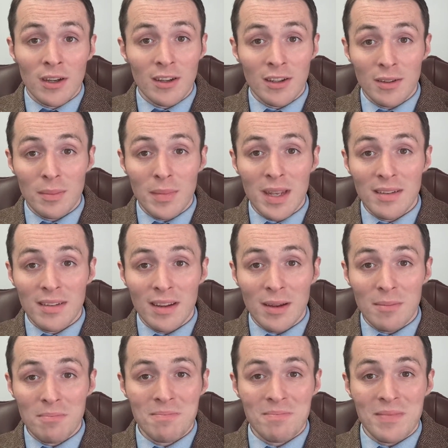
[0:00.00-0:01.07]
In the
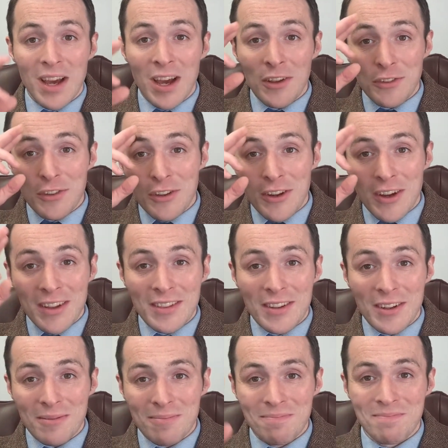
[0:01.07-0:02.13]
meantime, I'll see you out there.